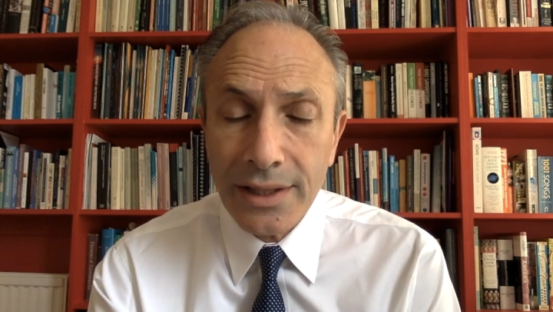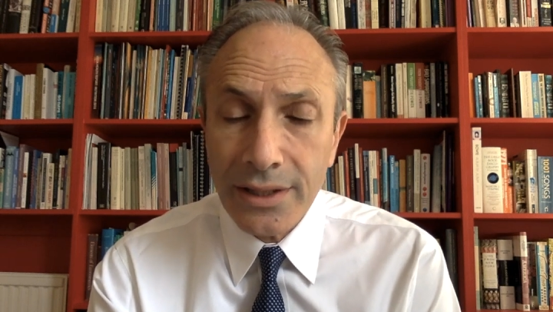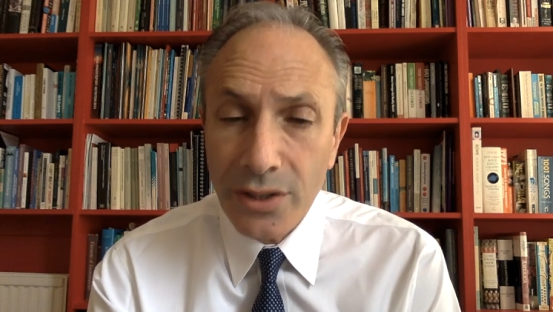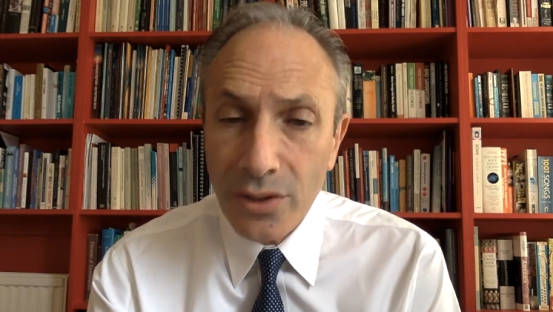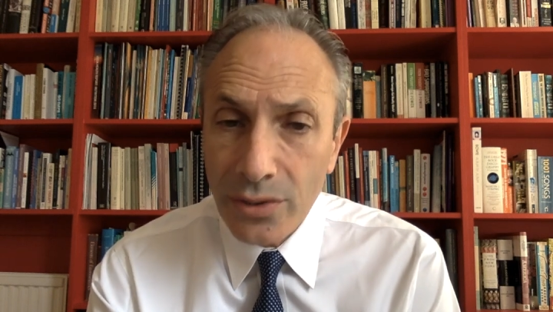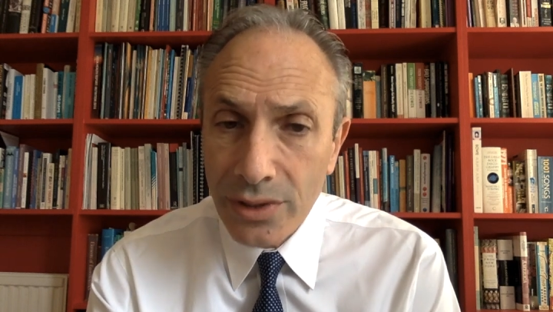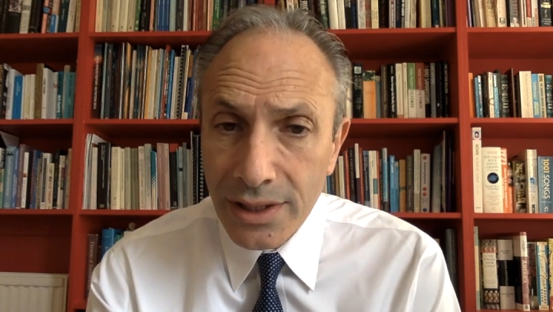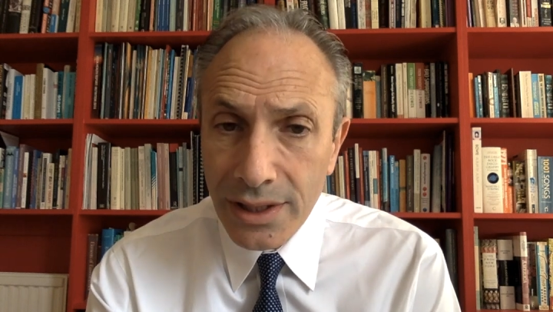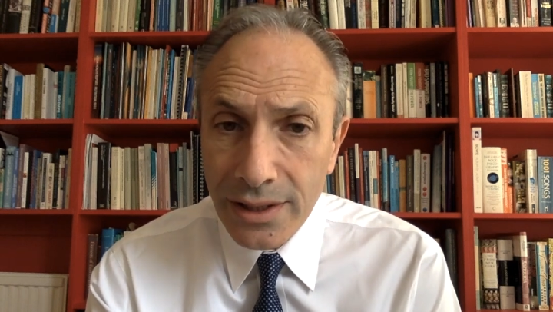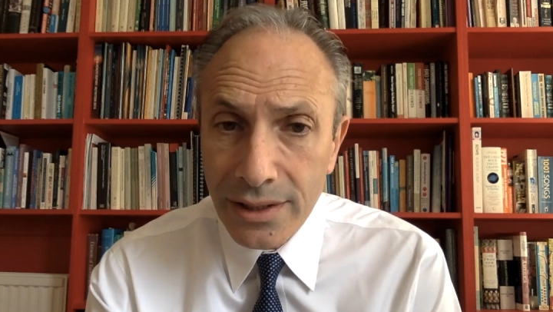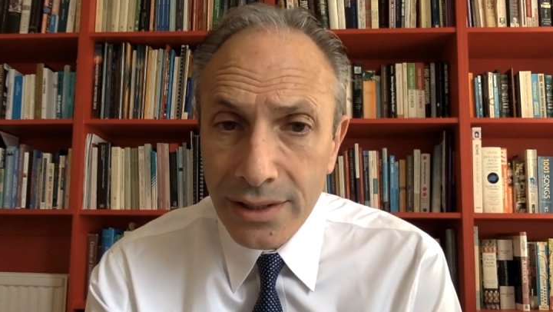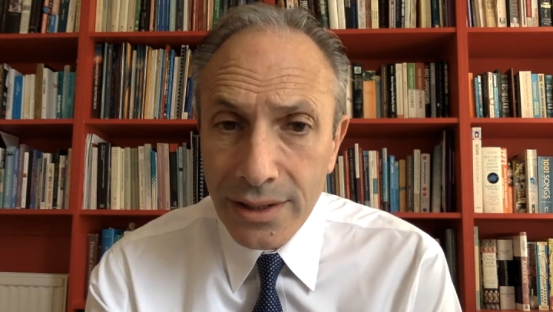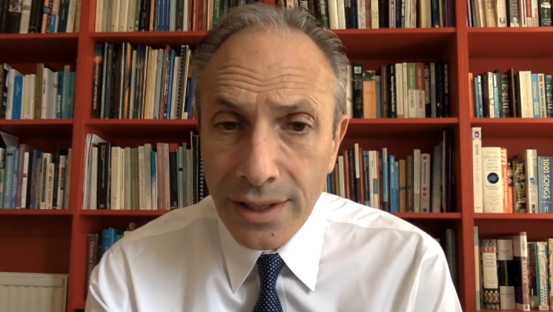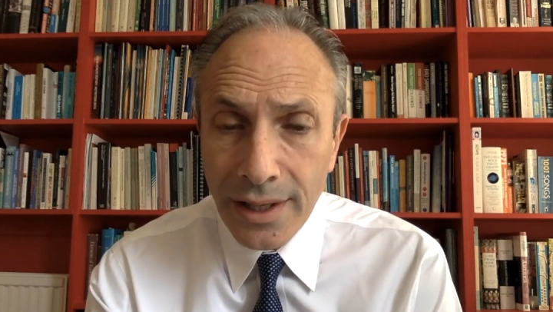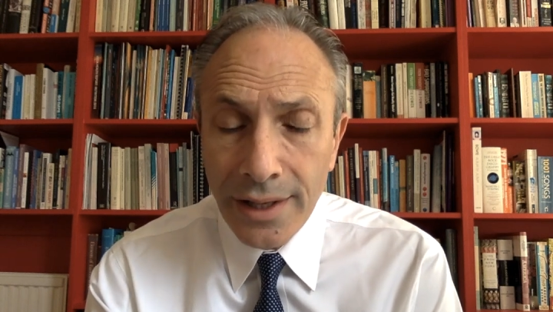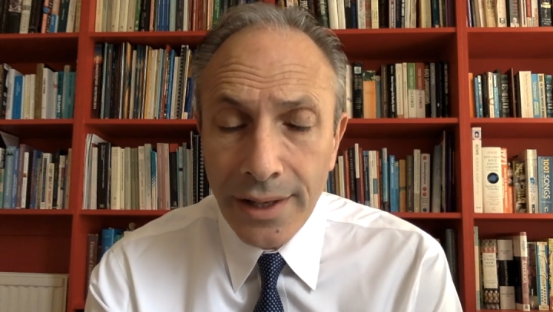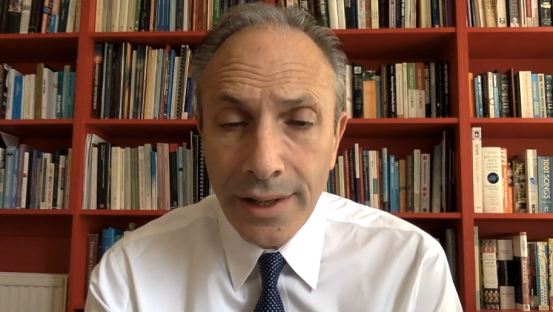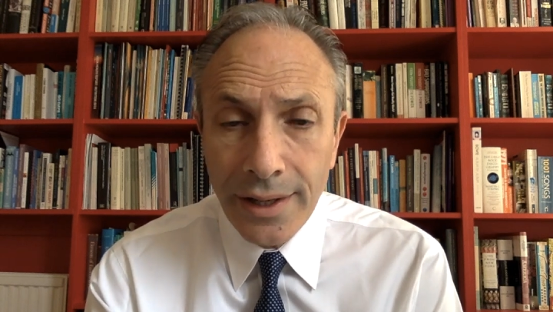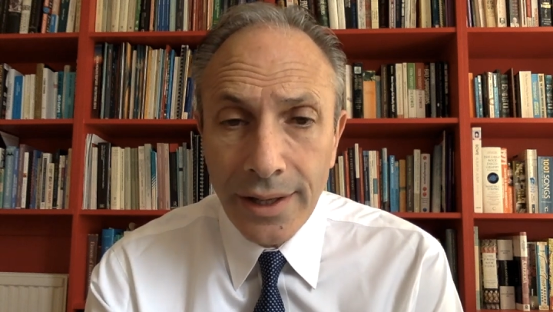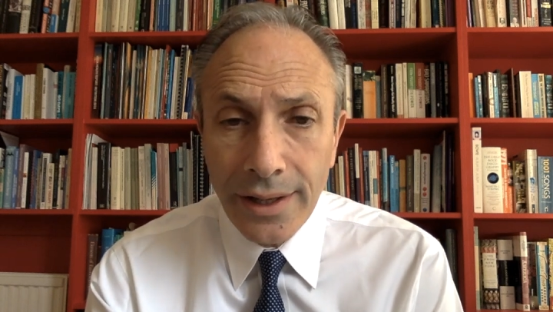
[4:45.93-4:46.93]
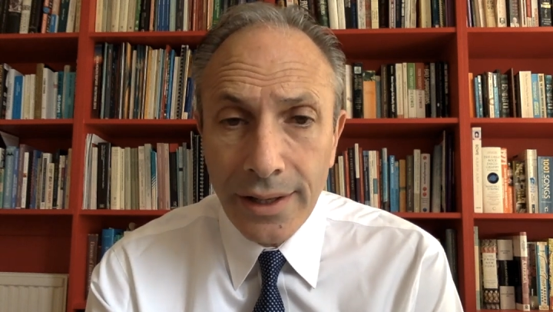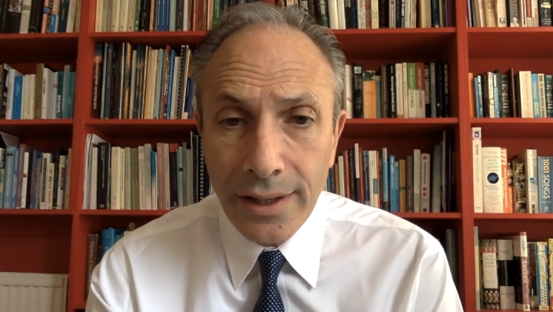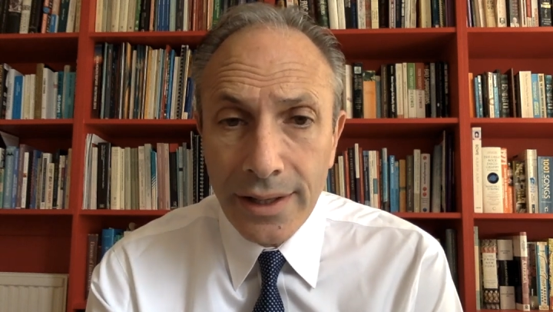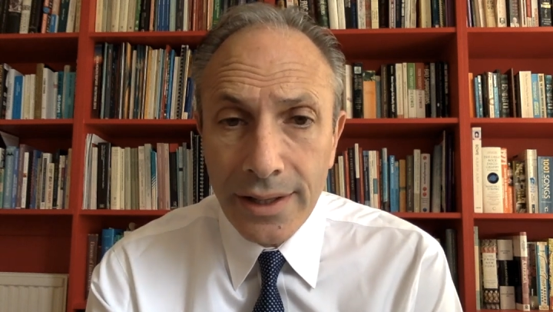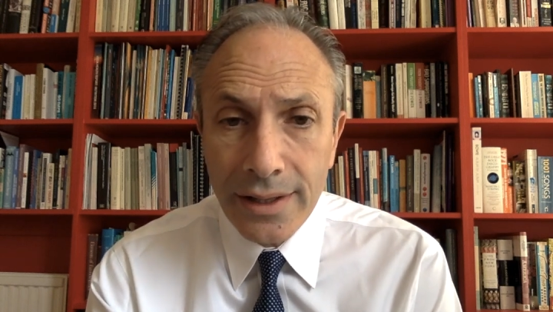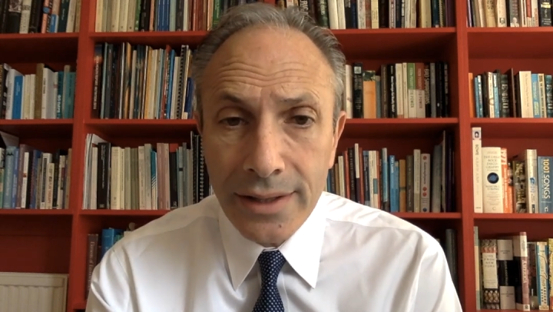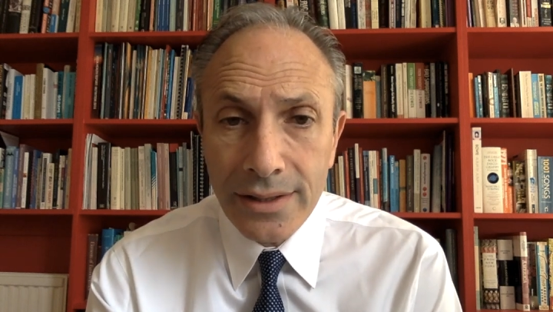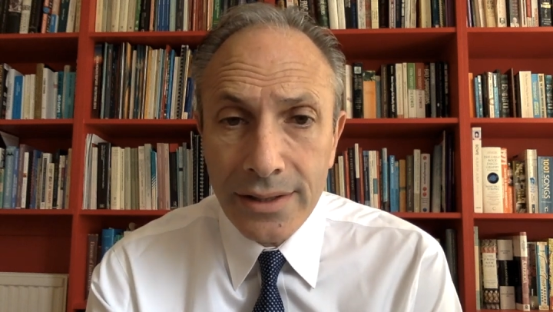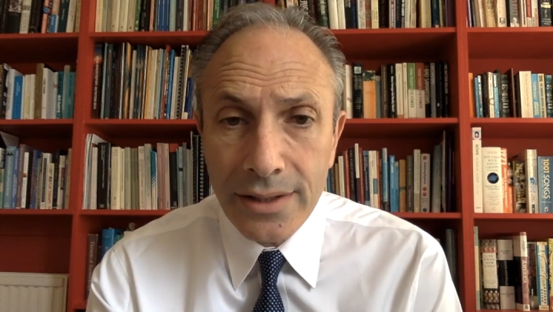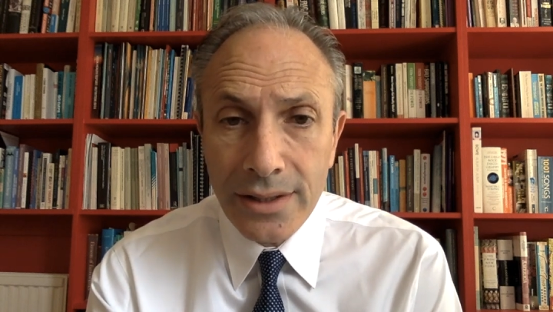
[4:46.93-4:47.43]
I noted
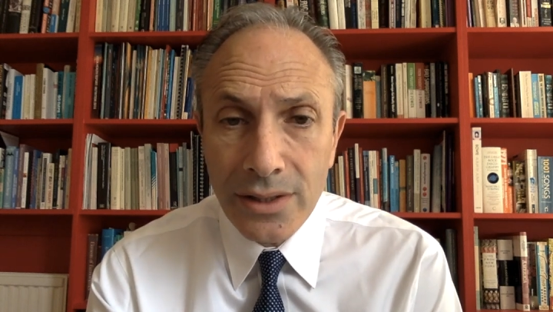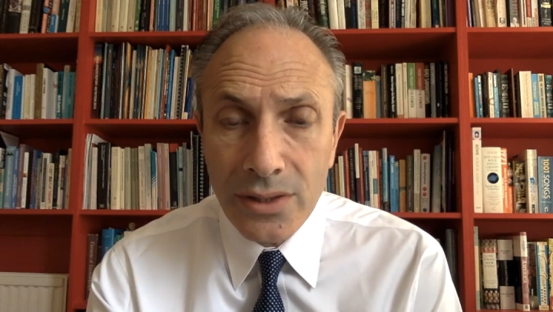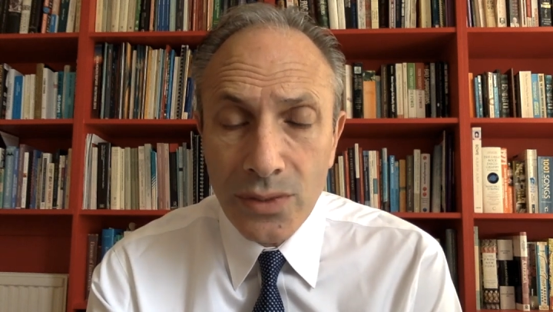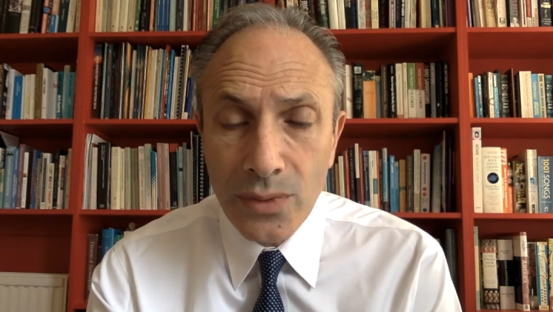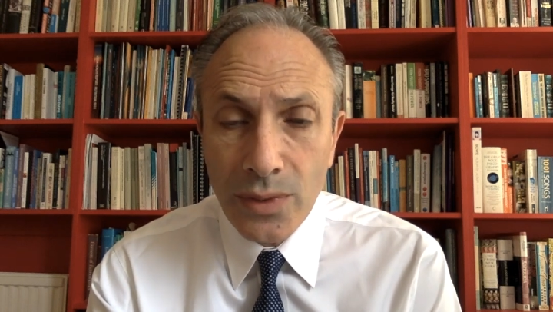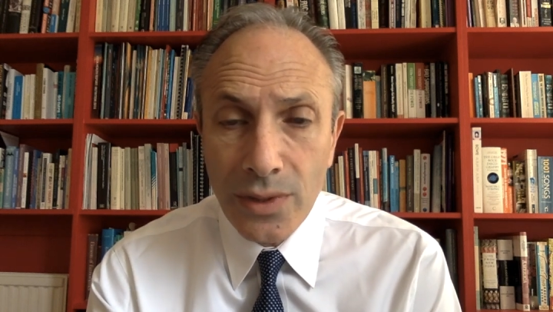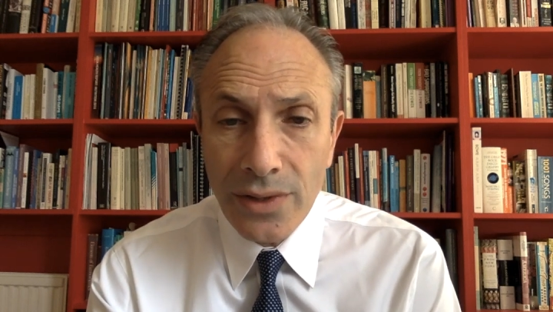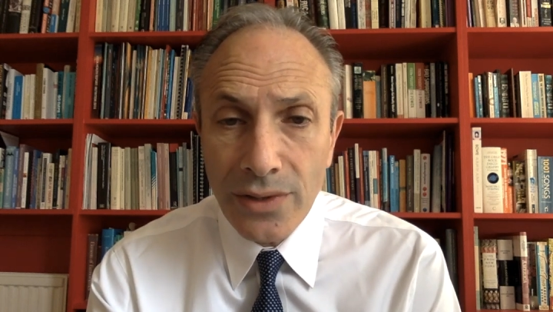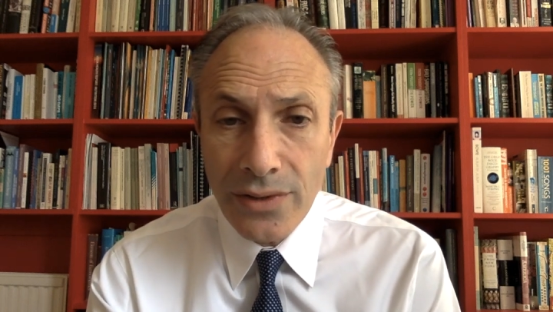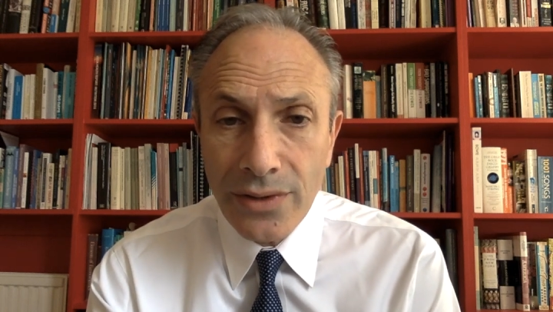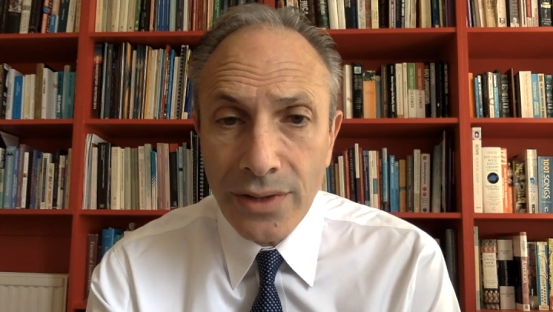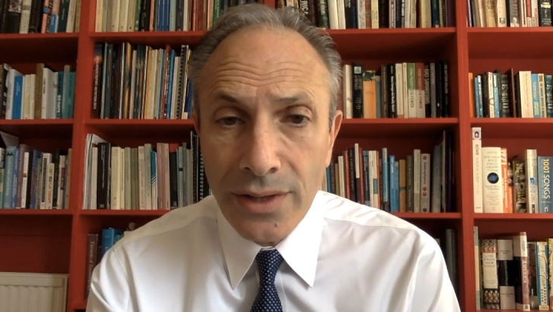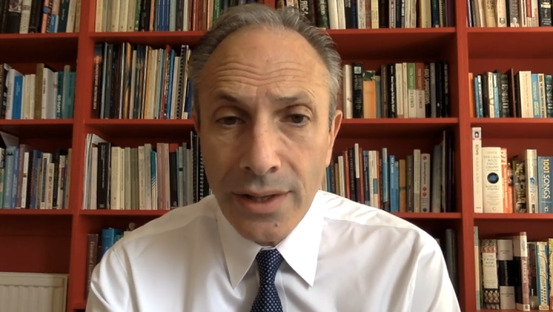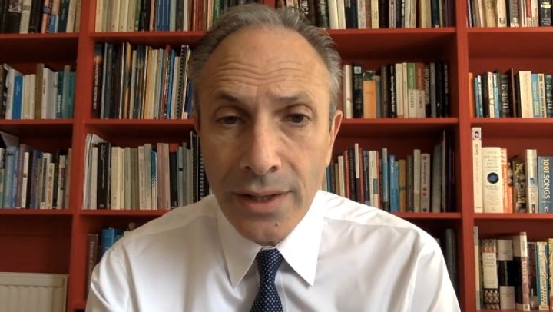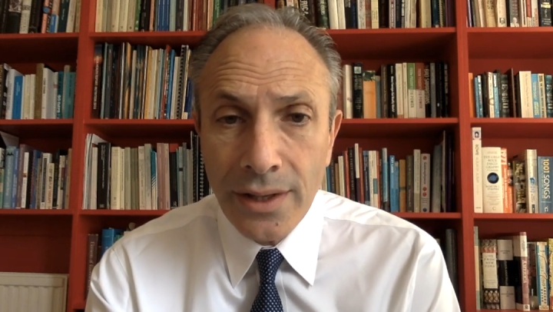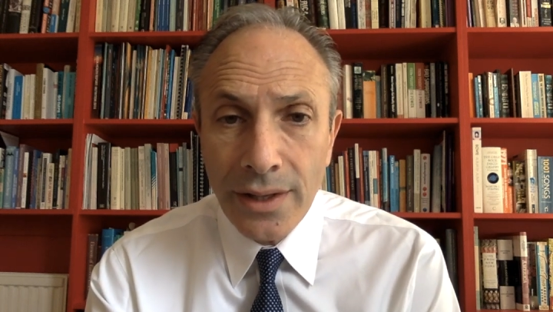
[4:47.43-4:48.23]
alliances with